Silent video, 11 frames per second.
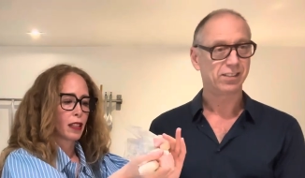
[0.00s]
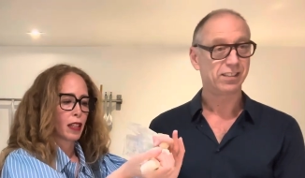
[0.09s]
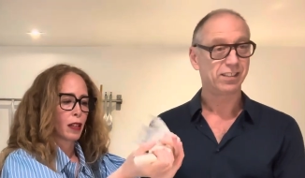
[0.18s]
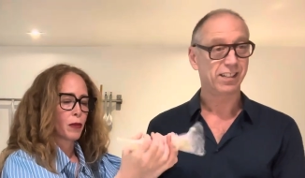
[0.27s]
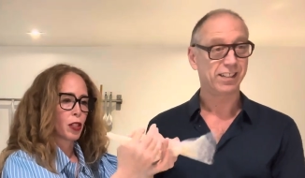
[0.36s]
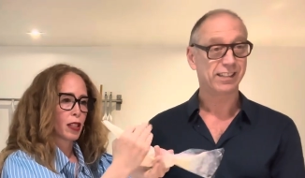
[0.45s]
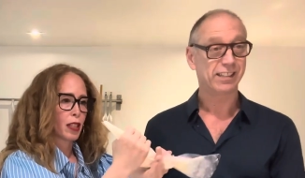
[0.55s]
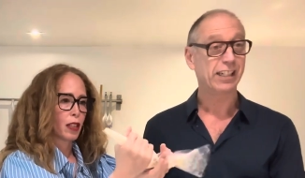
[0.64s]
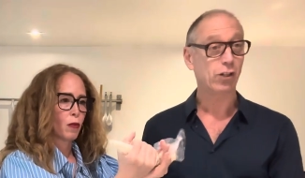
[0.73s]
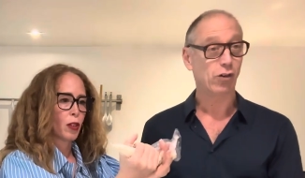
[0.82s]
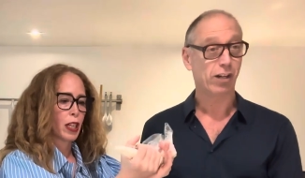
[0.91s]
Speaker 1: She's I'm like, just
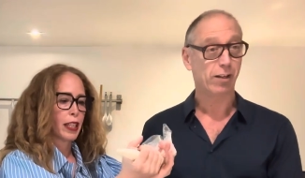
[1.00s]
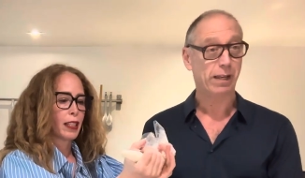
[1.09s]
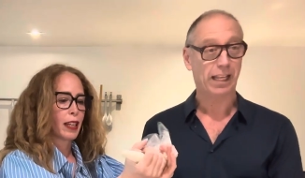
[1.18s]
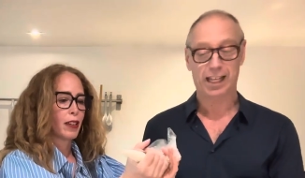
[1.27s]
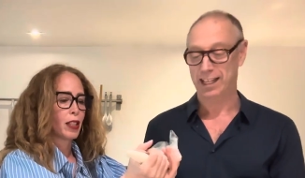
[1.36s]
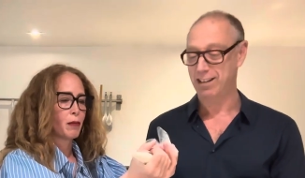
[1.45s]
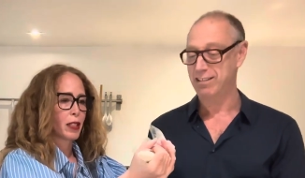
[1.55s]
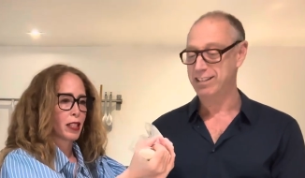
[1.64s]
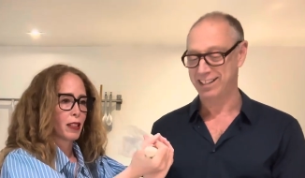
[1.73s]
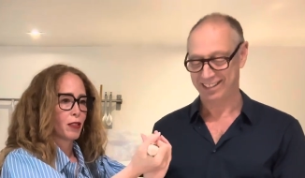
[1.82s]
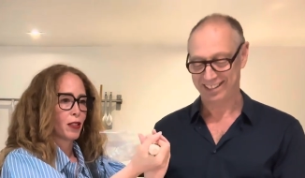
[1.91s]
gonna wind down. I'm okay.
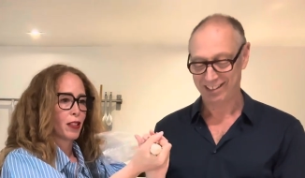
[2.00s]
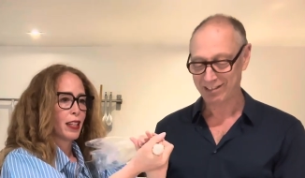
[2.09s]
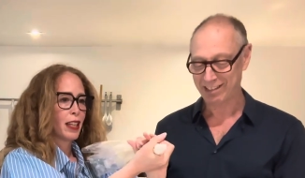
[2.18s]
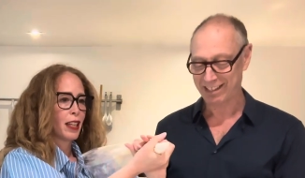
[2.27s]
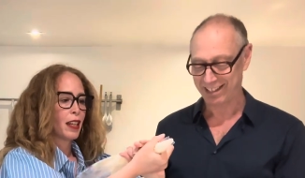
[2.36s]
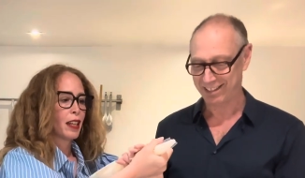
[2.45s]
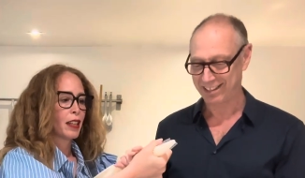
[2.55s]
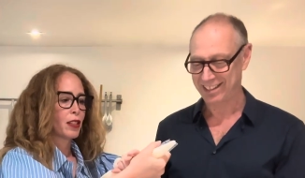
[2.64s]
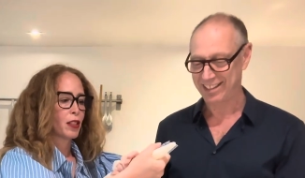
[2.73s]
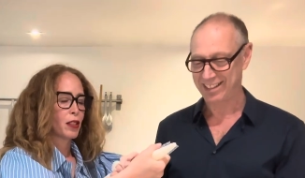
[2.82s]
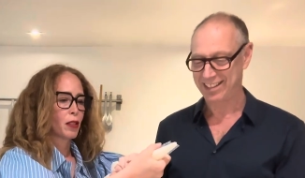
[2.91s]
listening to you. That's okay.
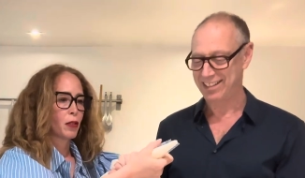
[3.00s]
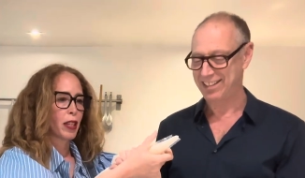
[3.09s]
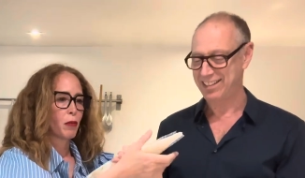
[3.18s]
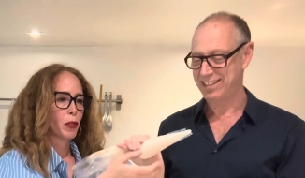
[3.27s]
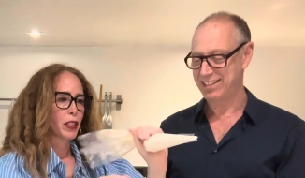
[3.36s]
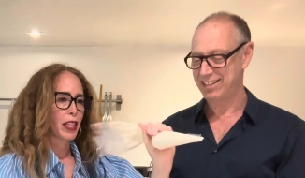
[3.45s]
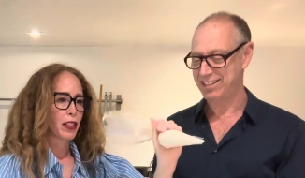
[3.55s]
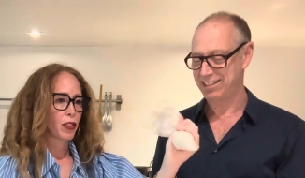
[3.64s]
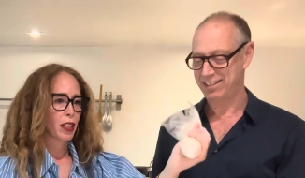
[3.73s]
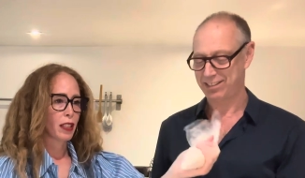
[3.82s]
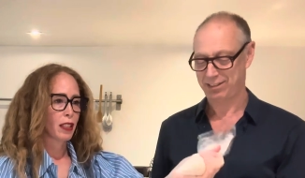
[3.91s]
Just to create more
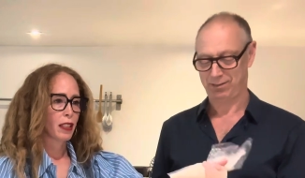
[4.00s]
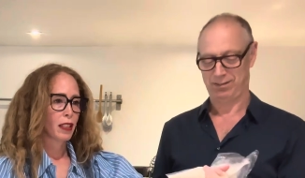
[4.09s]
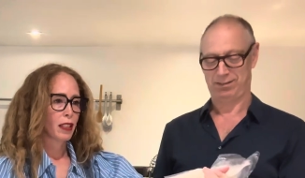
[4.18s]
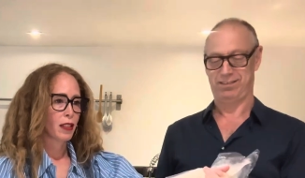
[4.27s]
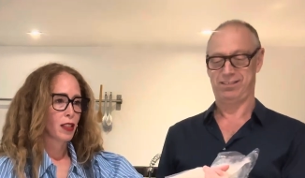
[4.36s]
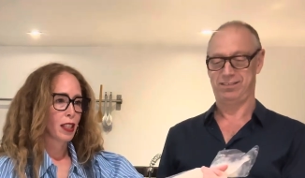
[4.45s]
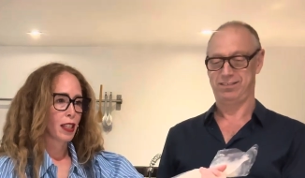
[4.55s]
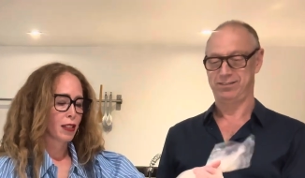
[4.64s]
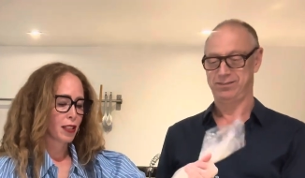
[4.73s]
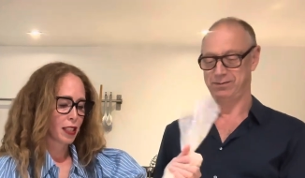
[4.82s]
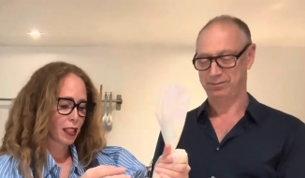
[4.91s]
tension. You see
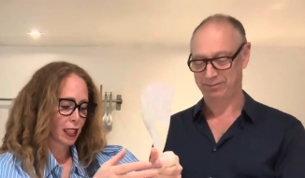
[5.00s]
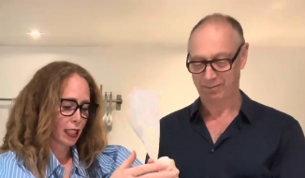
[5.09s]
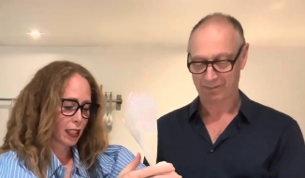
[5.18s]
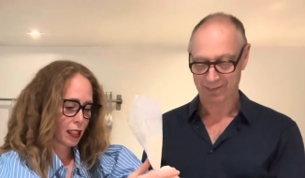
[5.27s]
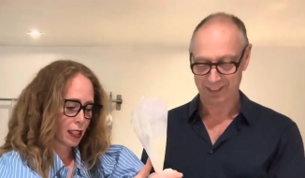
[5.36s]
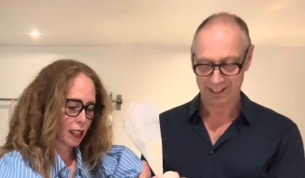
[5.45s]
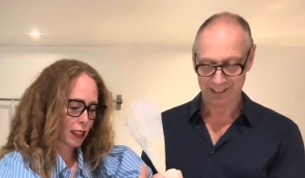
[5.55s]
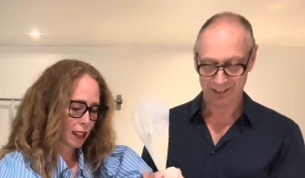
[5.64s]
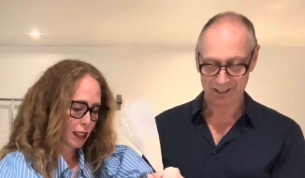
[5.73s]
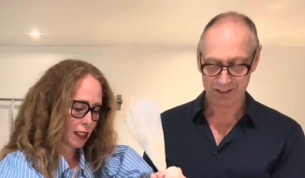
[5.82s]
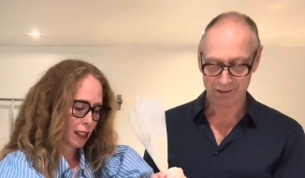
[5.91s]
how easy that is?
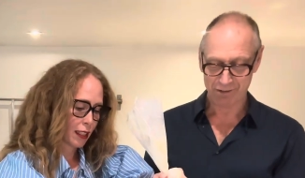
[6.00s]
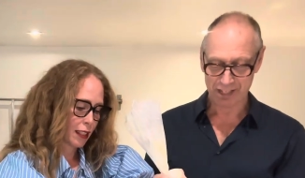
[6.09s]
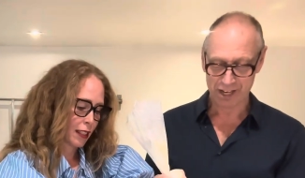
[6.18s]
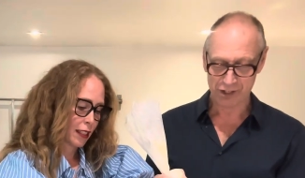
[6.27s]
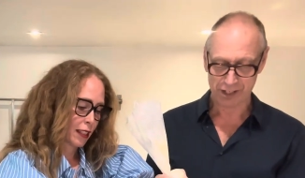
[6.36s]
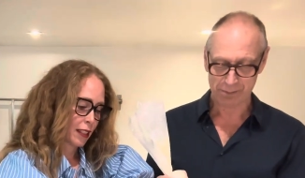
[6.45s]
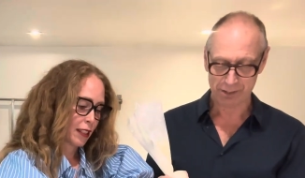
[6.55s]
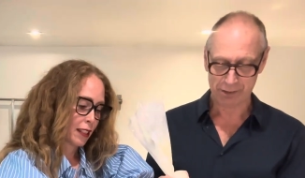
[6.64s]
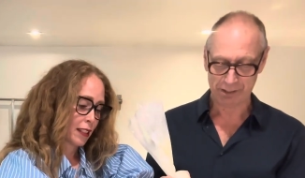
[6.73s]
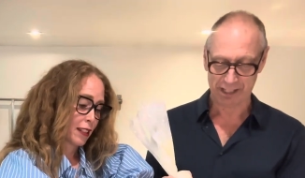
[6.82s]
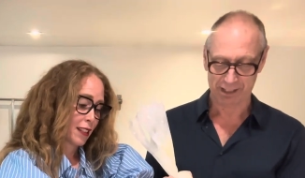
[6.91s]
Speaker 2: There's no tension
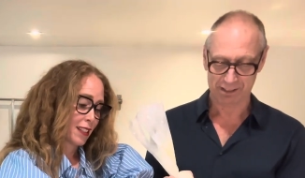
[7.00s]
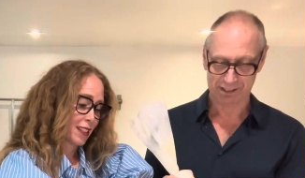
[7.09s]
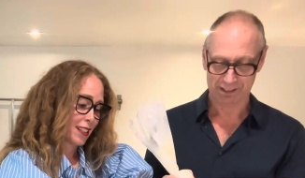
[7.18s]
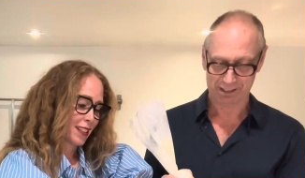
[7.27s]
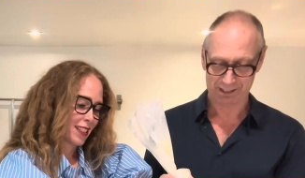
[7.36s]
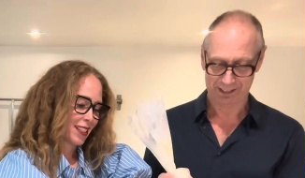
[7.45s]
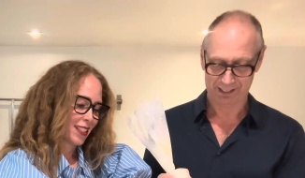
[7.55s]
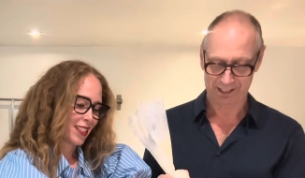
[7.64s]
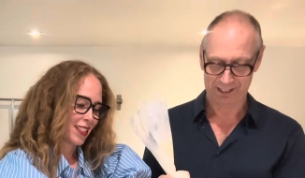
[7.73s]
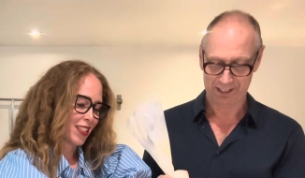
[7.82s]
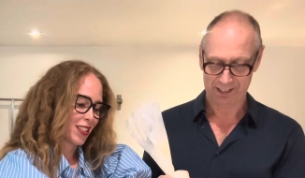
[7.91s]
between us.
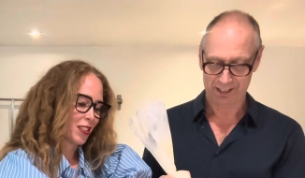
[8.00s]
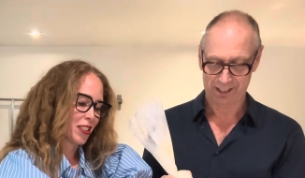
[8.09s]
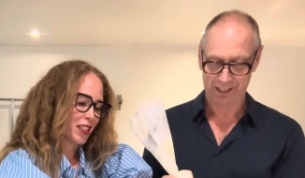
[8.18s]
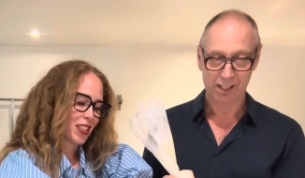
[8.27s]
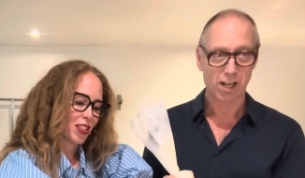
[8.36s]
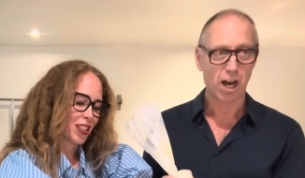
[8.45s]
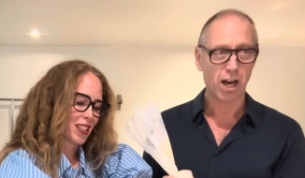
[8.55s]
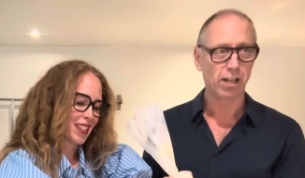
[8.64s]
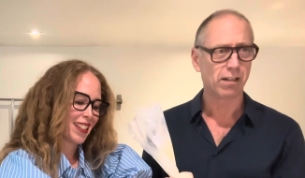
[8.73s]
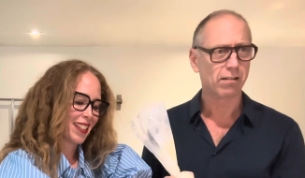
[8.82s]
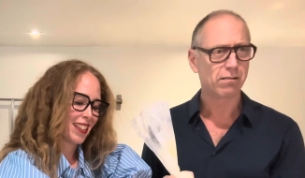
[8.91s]
Not at all. It's
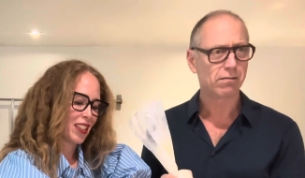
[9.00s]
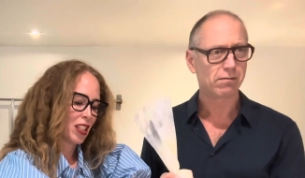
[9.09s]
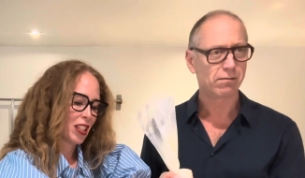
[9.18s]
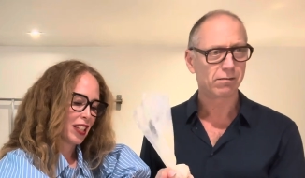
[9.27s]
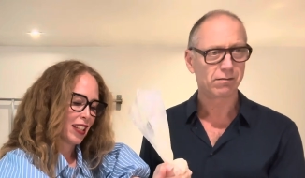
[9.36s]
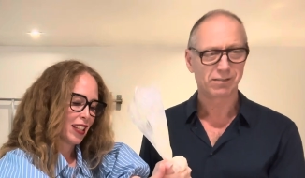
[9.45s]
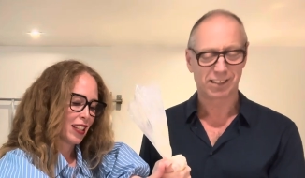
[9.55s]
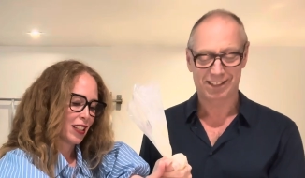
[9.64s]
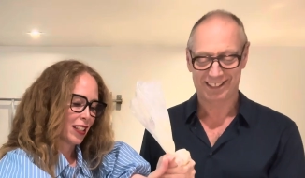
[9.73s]
None.
Speaker 1: Just,